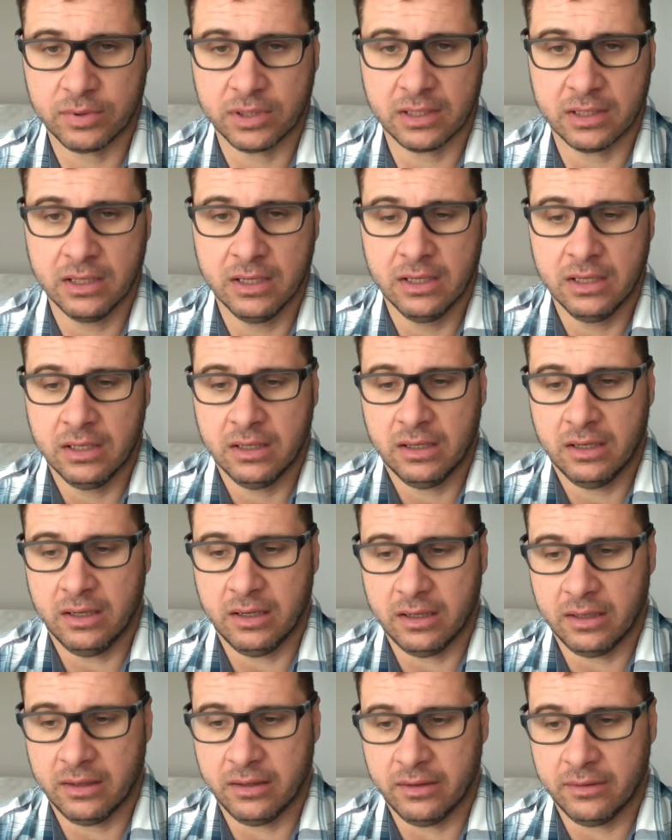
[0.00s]
But
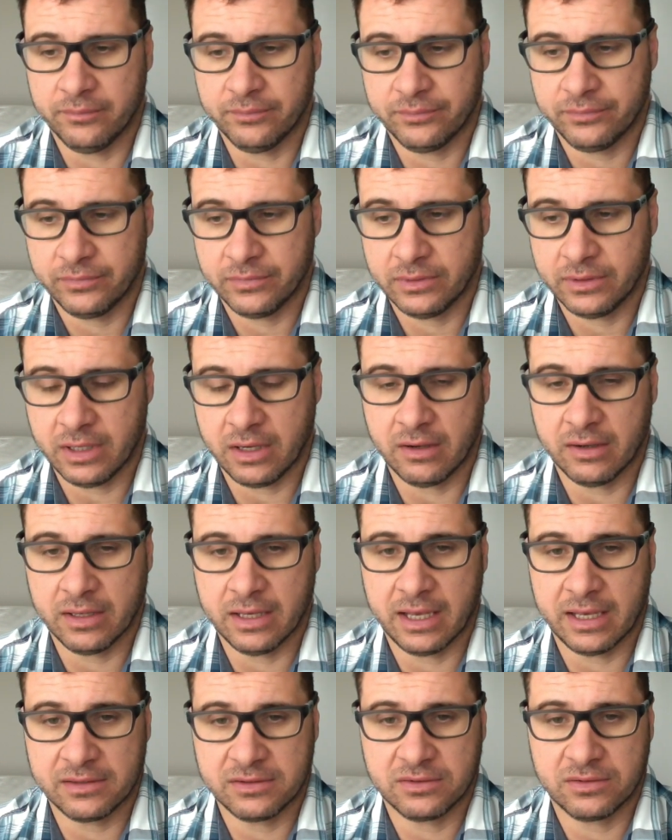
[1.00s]
um, now I
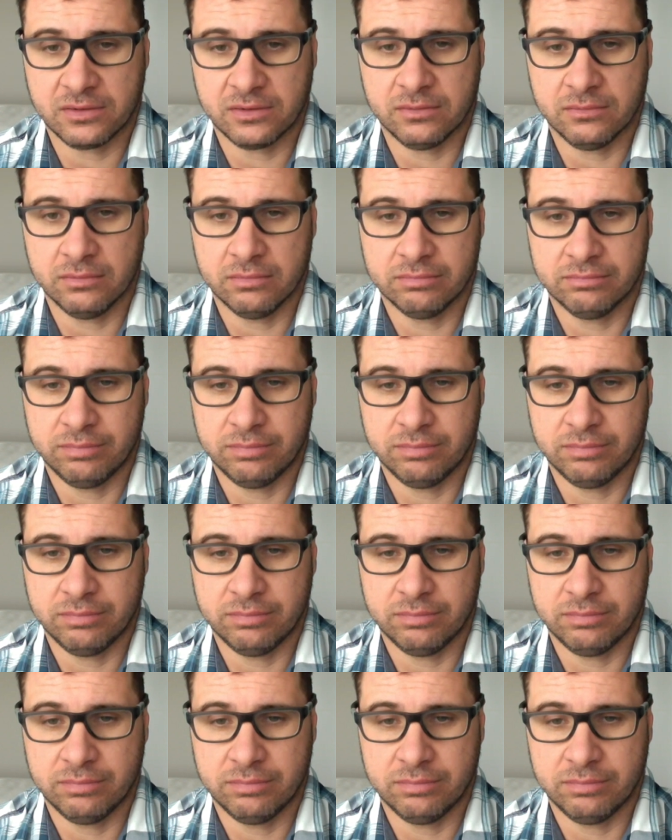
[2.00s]
has to